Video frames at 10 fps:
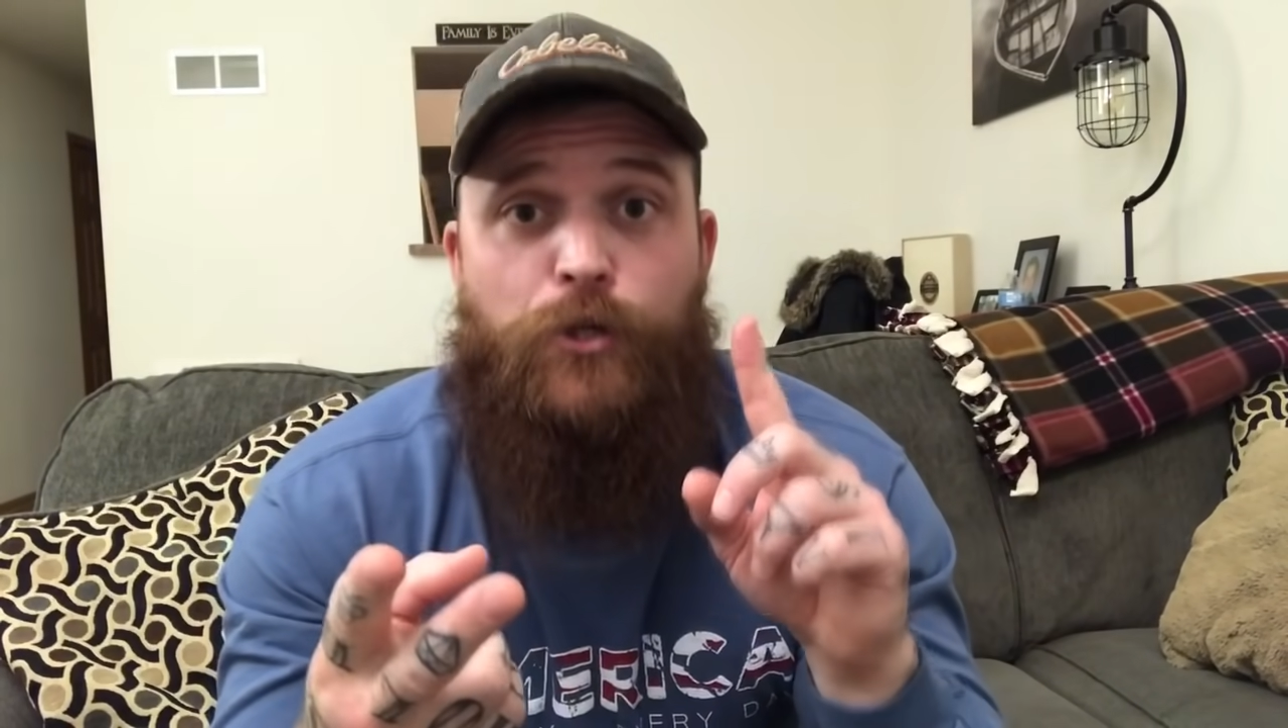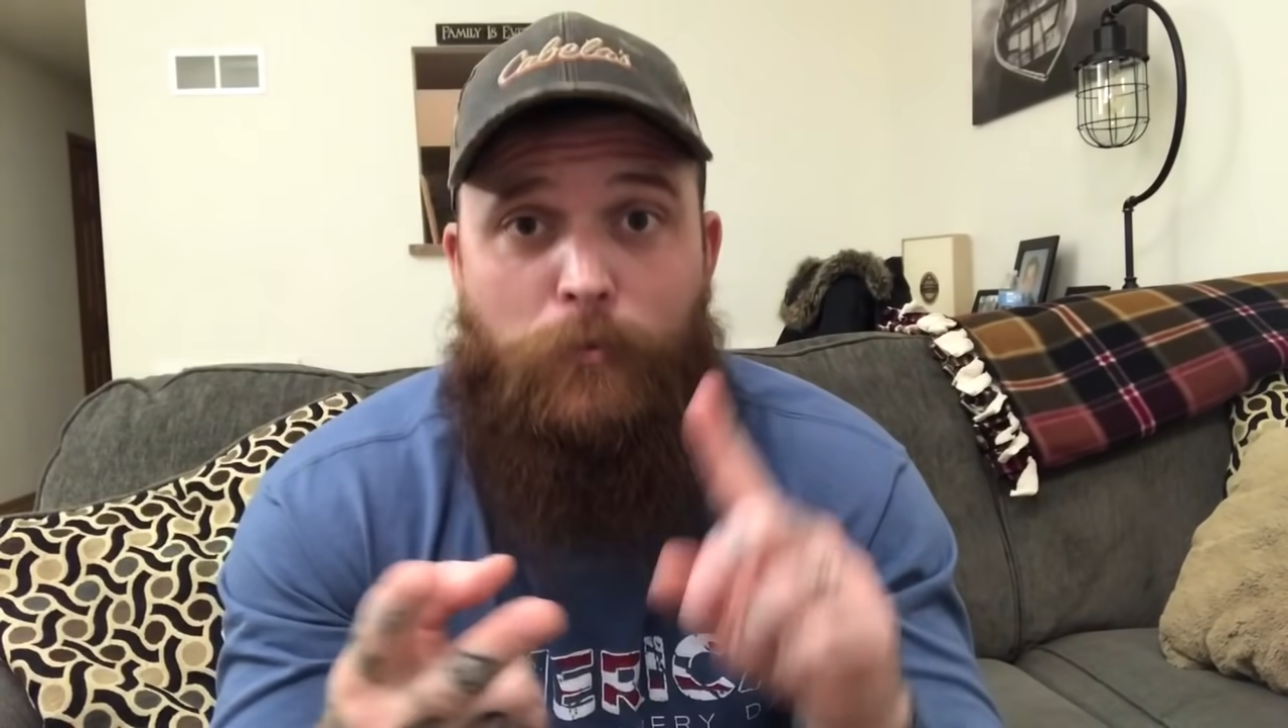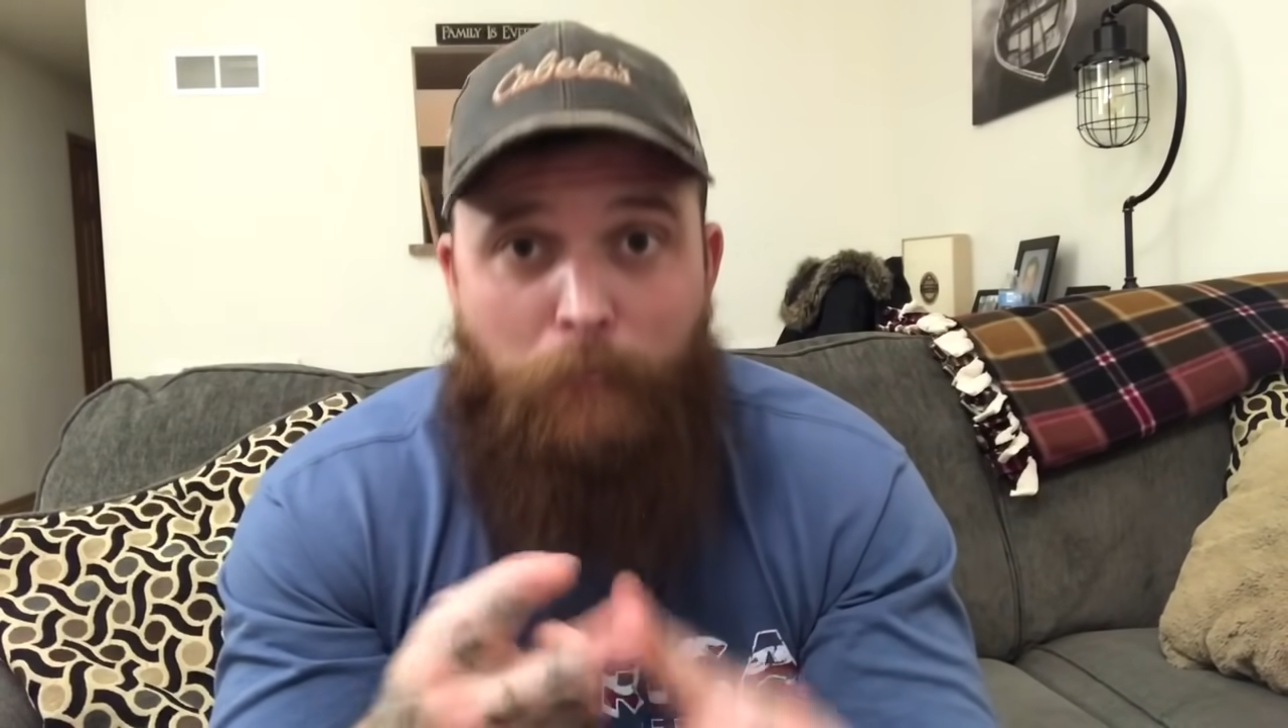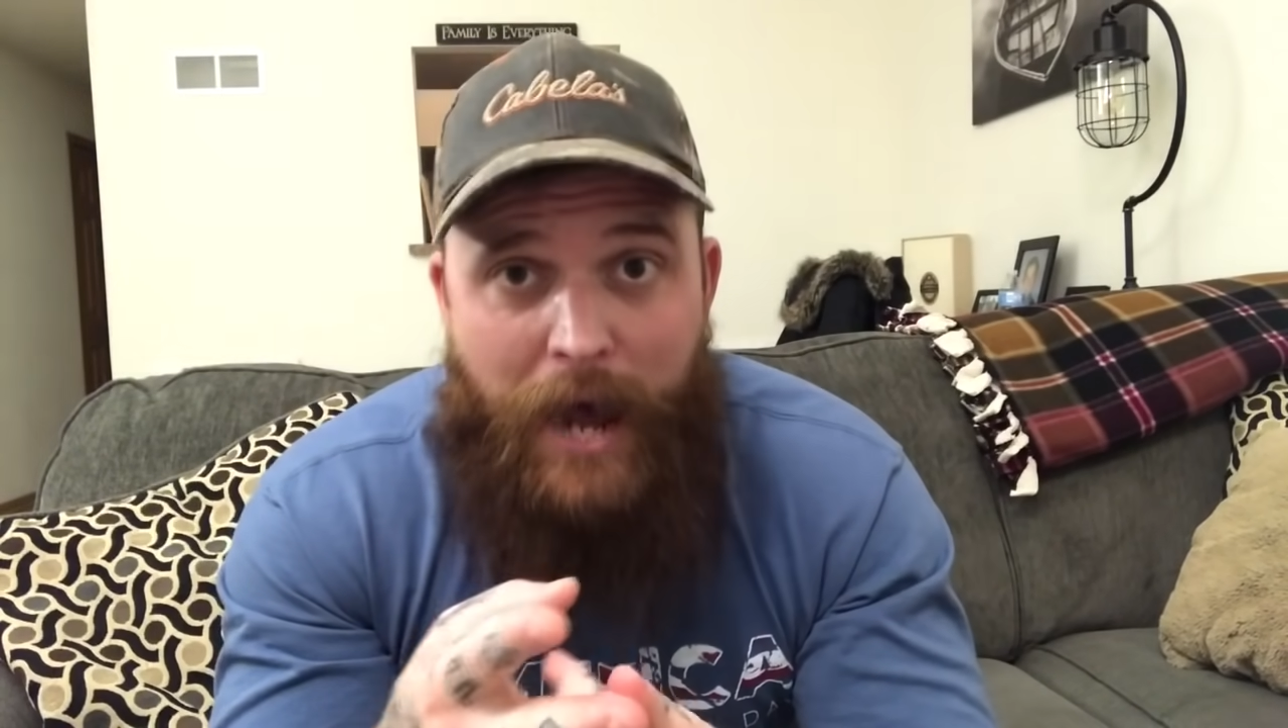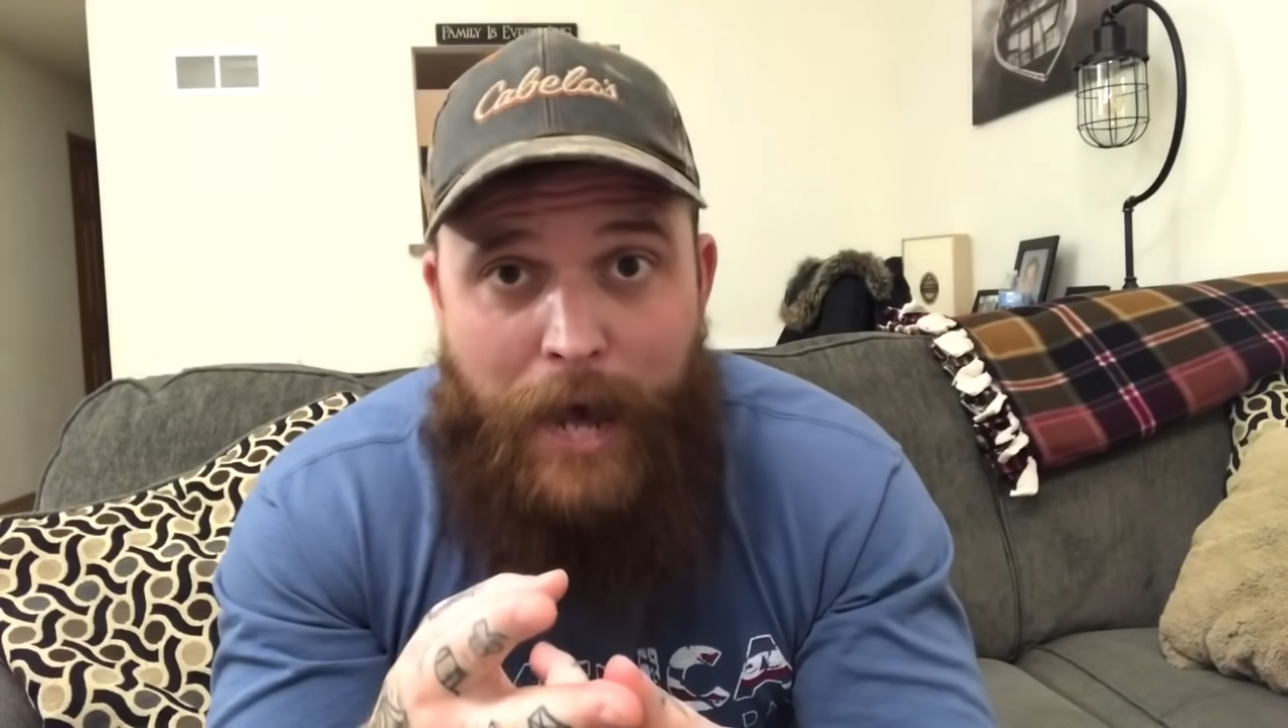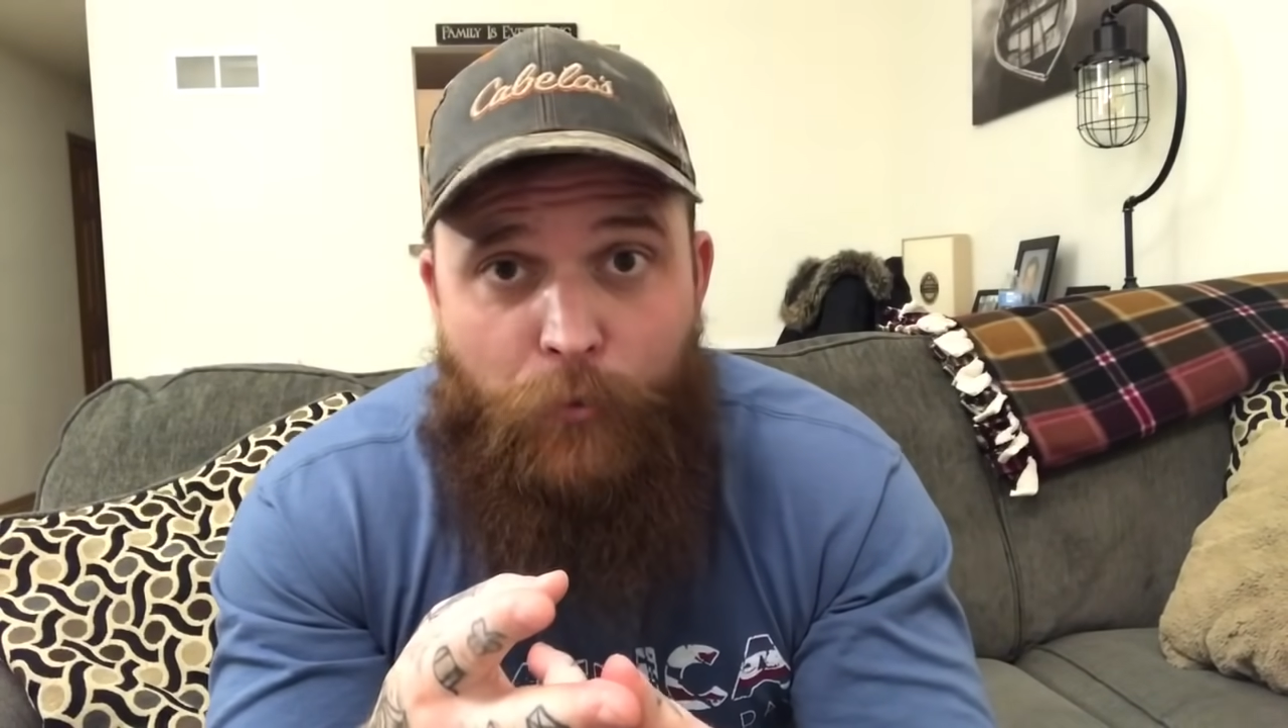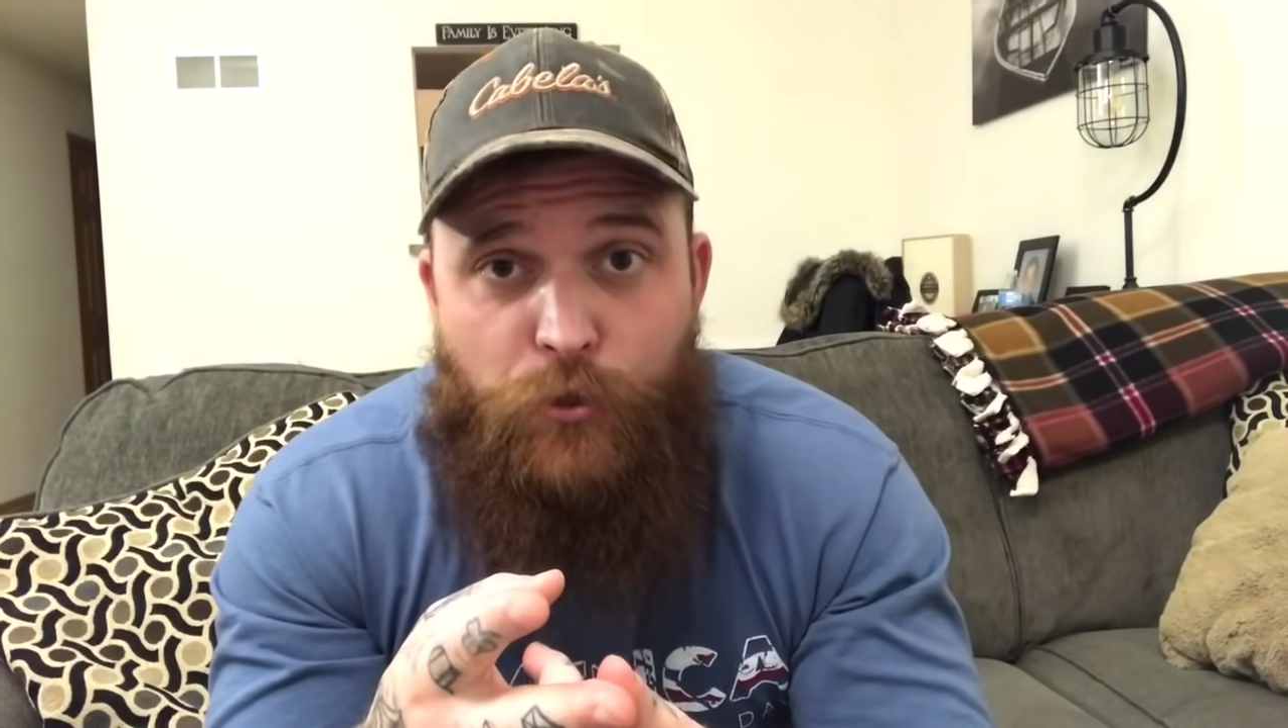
your mom when